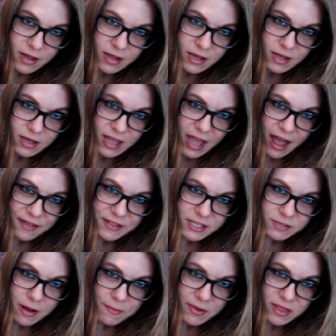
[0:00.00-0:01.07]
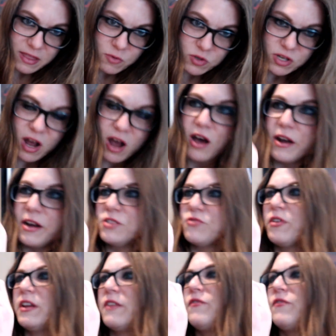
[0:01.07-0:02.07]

Yeah, this might be the most honest Rita